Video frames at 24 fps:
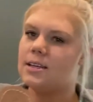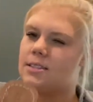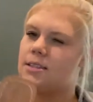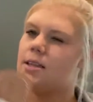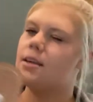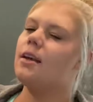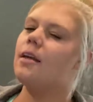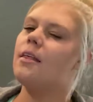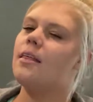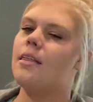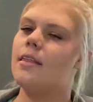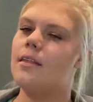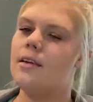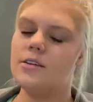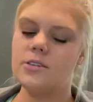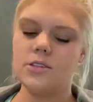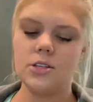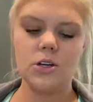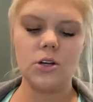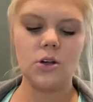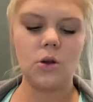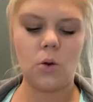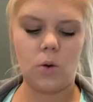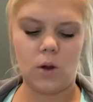
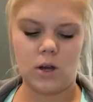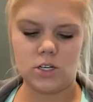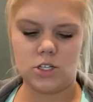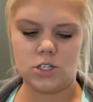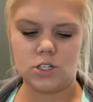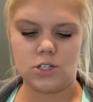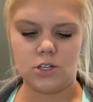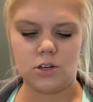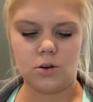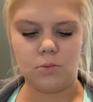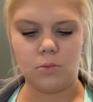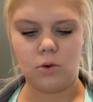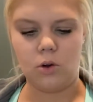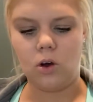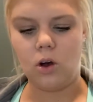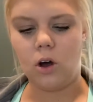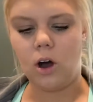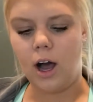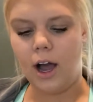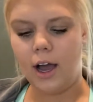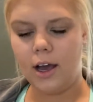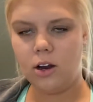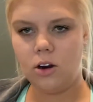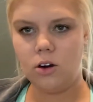are
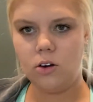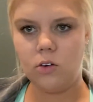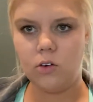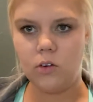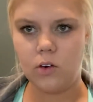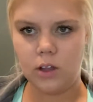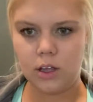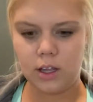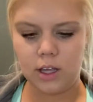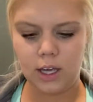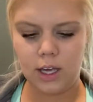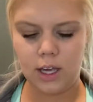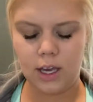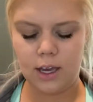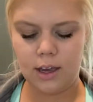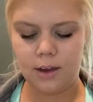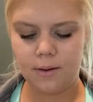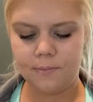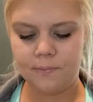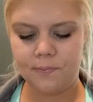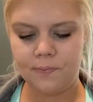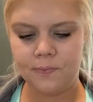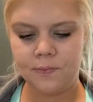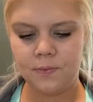questionable. I
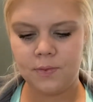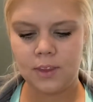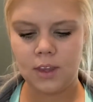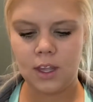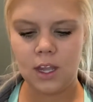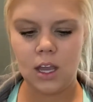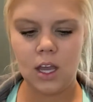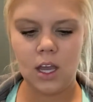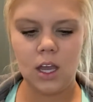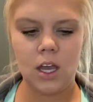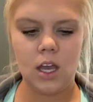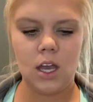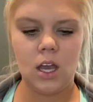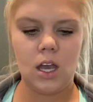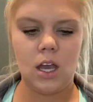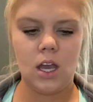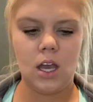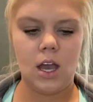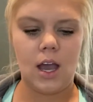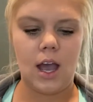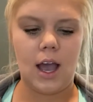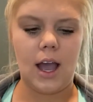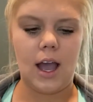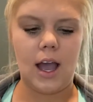
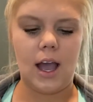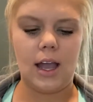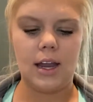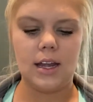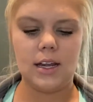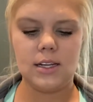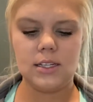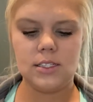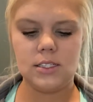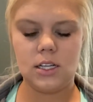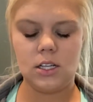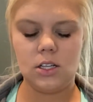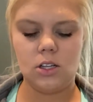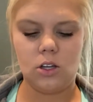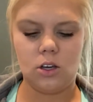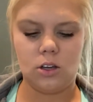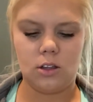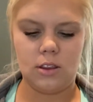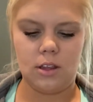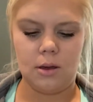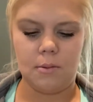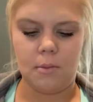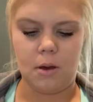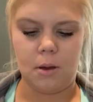need to
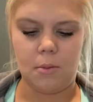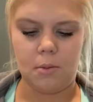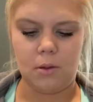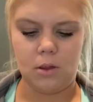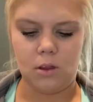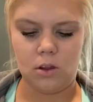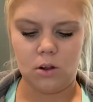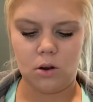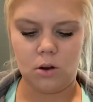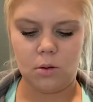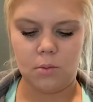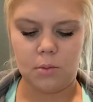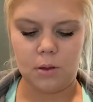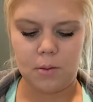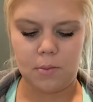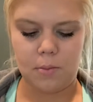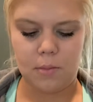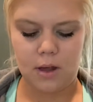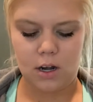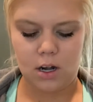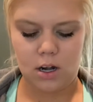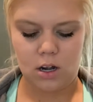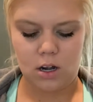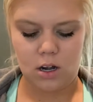look them up a little bit
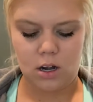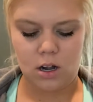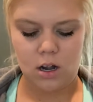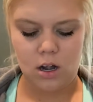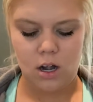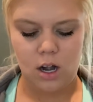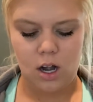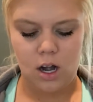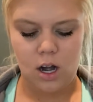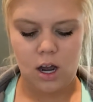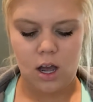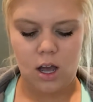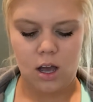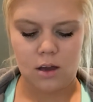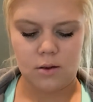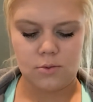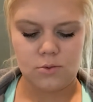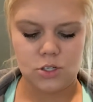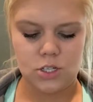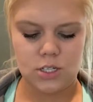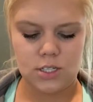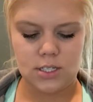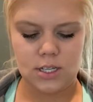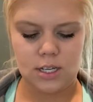better.
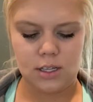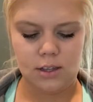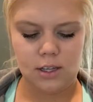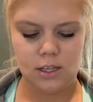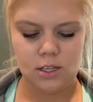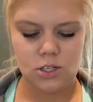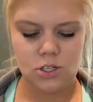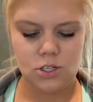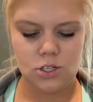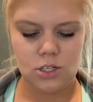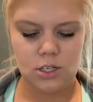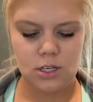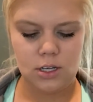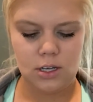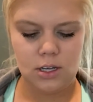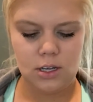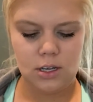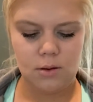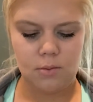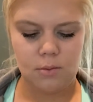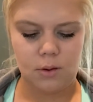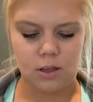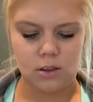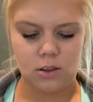She said that
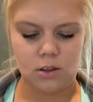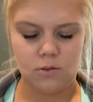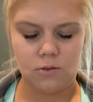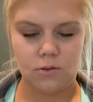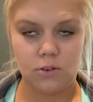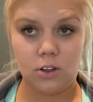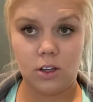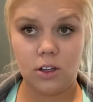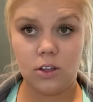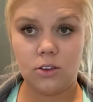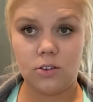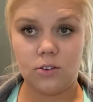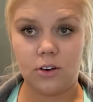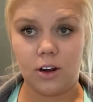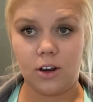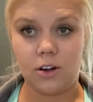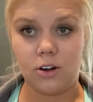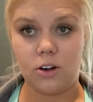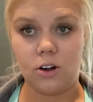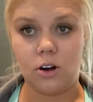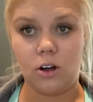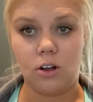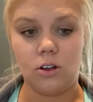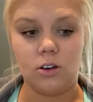she bought them for like
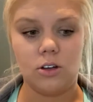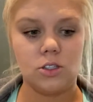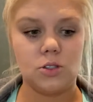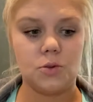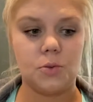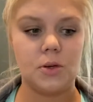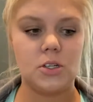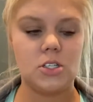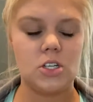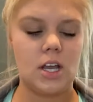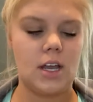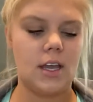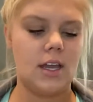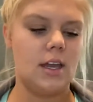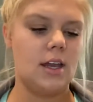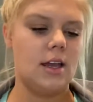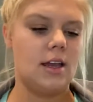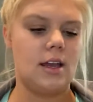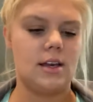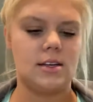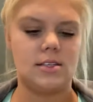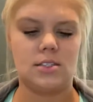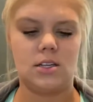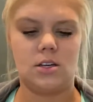$300, which I can
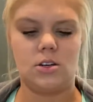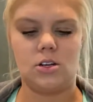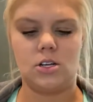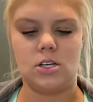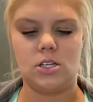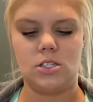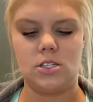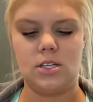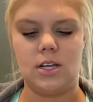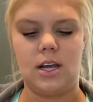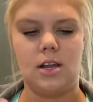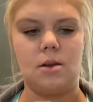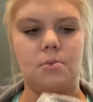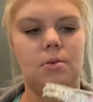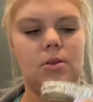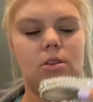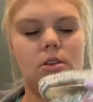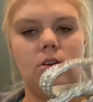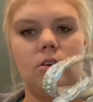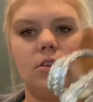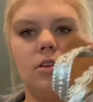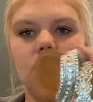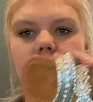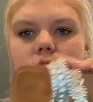understand, but
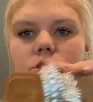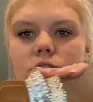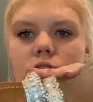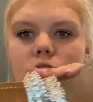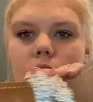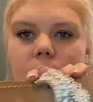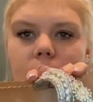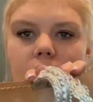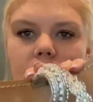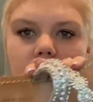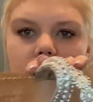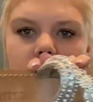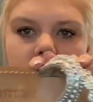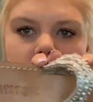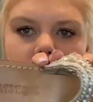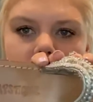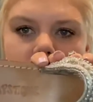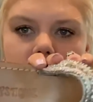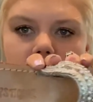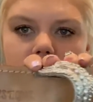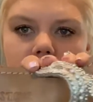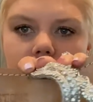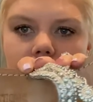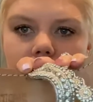they're these super
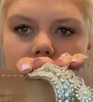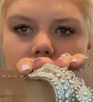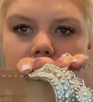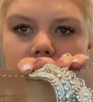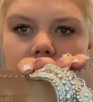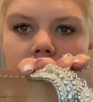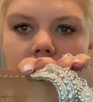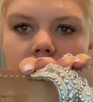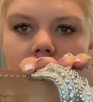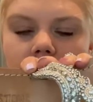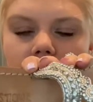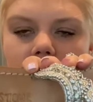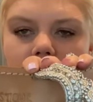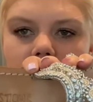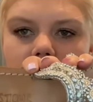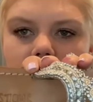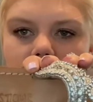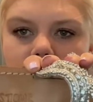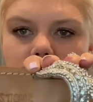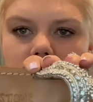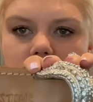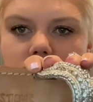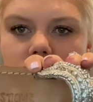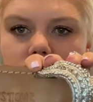cute like
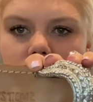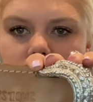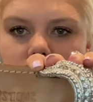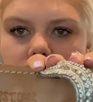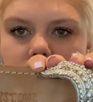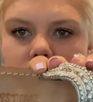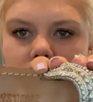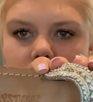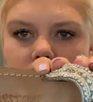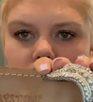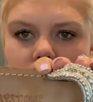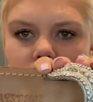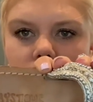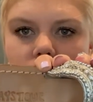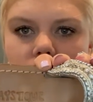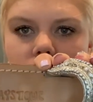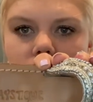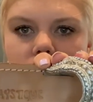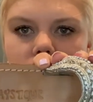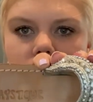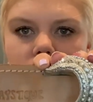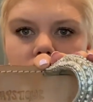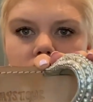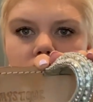rhinestone
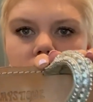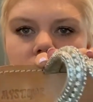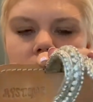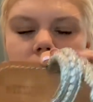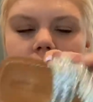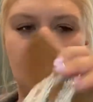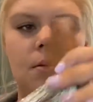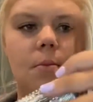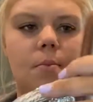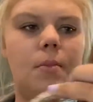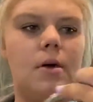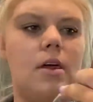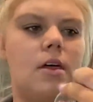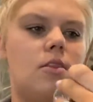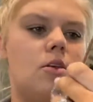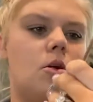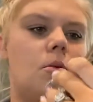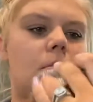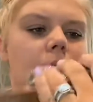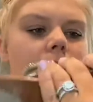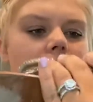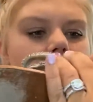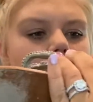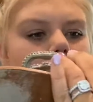sandals, and they're
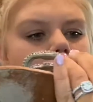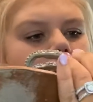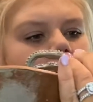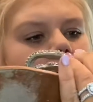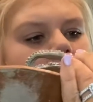by